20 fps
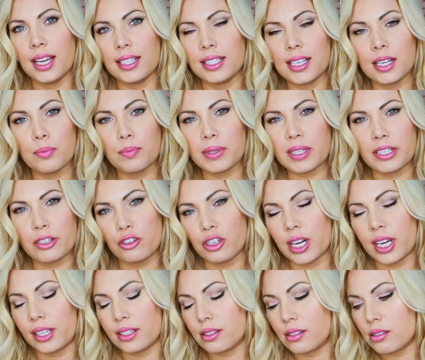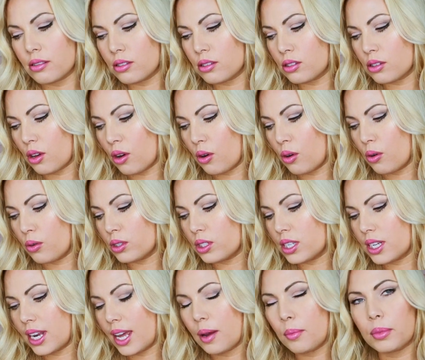tips and tricks. So
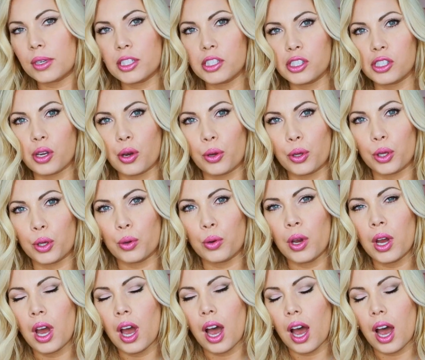today I'm going to show you